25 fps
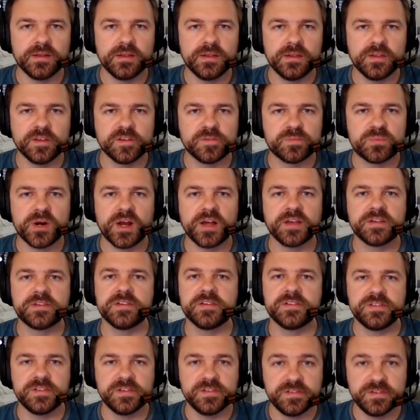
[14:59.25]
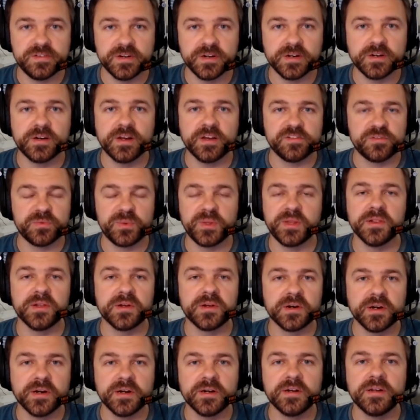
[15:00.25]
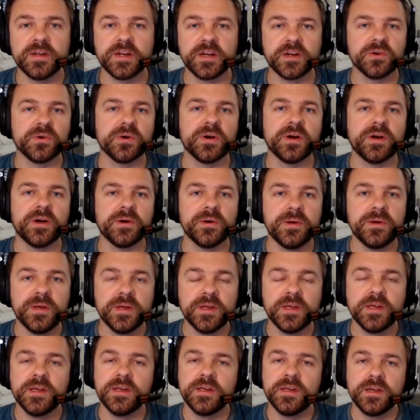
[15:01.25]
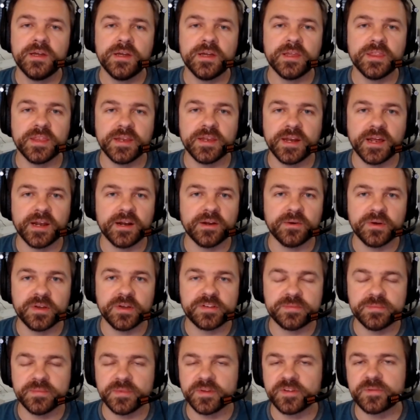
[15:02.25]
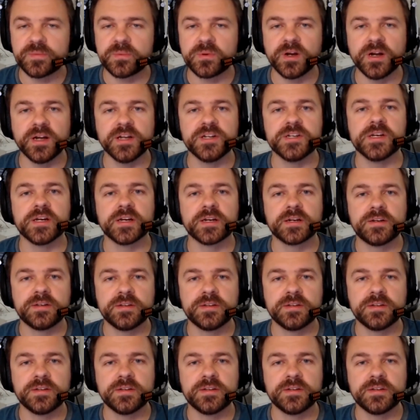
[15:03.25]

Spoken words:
this process easier as we learn and grow in the Nano SMS project,